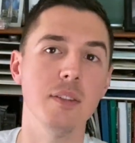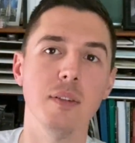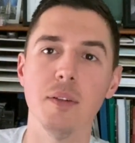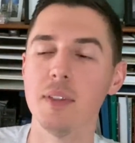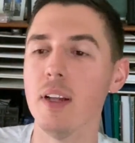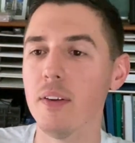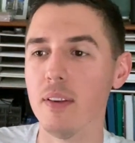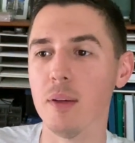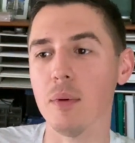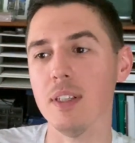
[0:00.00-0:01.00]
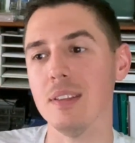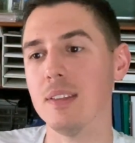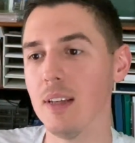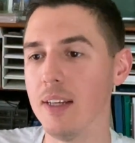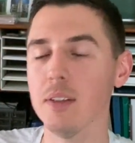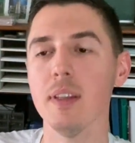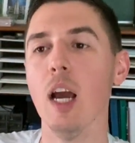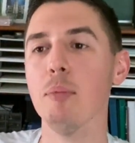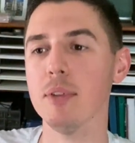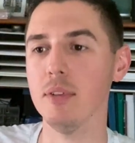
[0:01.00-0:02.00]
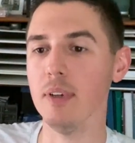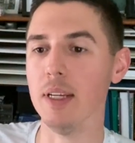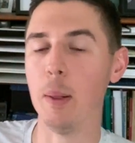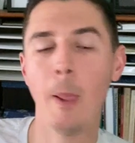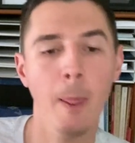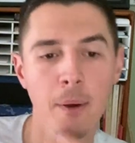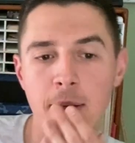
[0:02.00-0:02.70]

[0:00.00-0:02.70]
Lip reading: So that was another thing where I took the opportunity.